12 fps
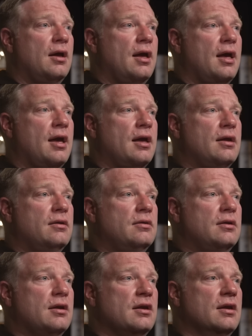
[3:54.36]

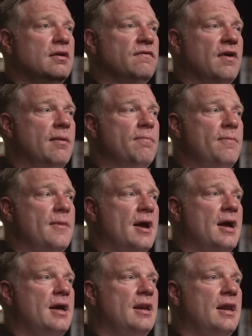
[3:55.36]
And if I'm
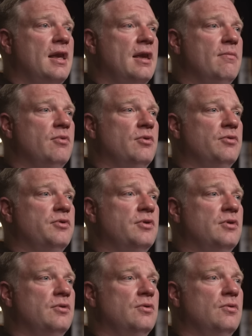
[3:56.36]
not able
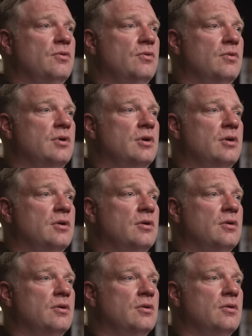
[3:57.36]
to
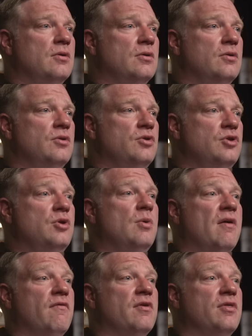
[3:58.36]
do
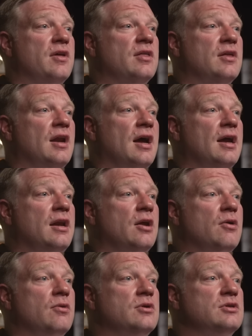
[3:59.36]
everything that I
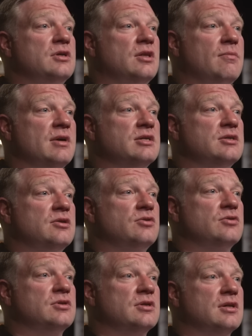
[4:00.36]
know is in the best
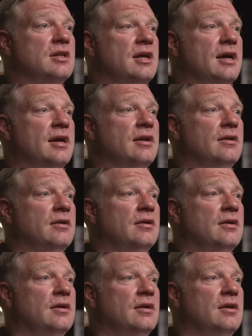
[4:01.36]
interest of the client,
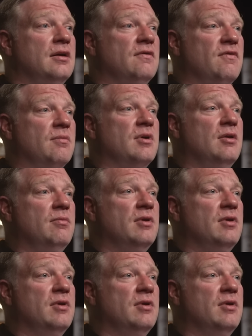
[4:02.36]
if I'm going to